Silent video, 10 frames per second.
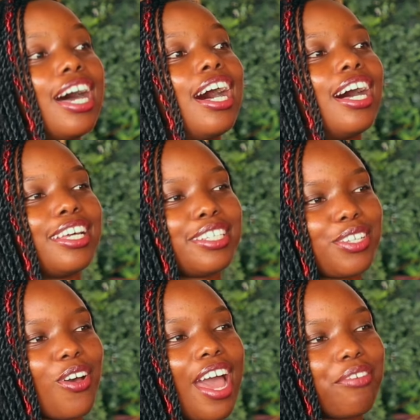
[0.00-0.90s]
Yeah.
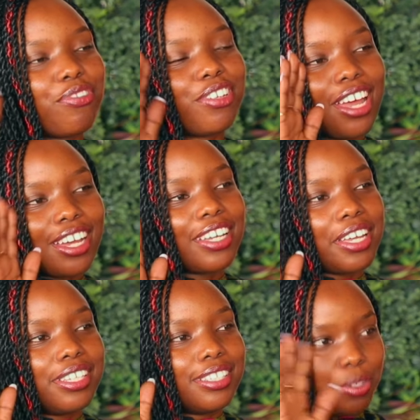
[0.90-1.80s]
So yeah. I feel like
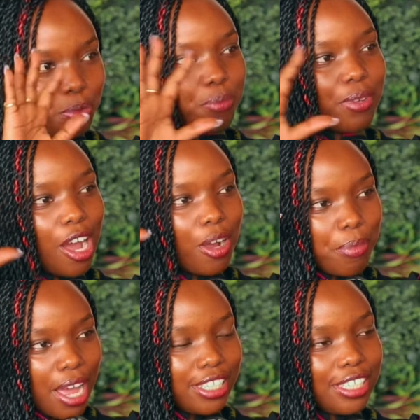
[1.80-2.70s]
it would be a
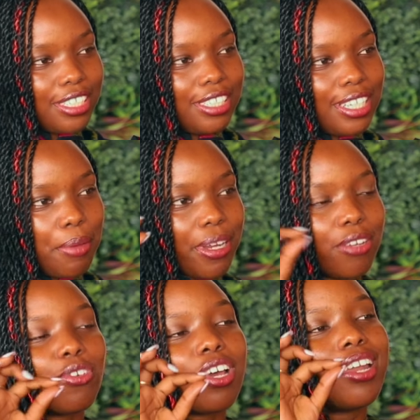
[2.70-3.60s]
ideal day, but
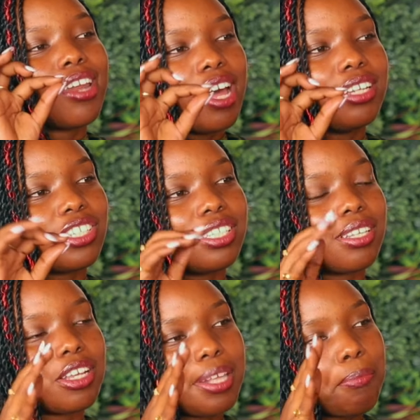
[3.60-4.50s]
if you can add just
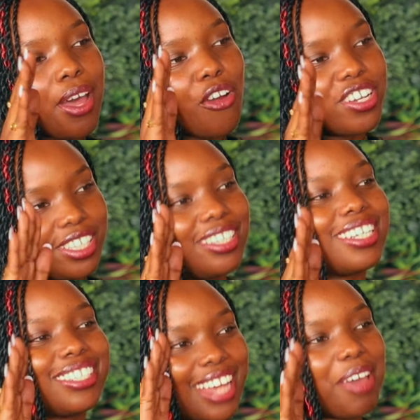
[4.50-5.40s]
some
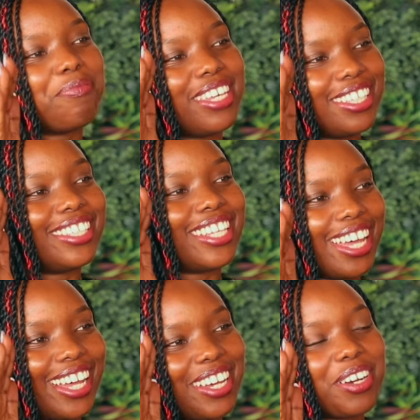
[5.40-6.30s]
caressing time in
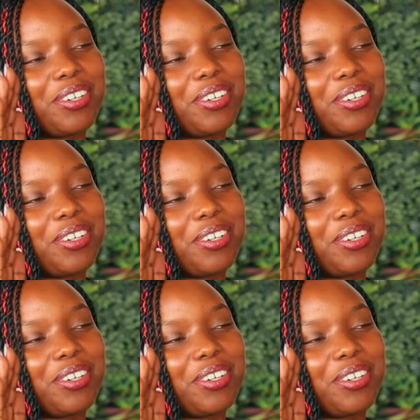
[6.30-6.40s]
there.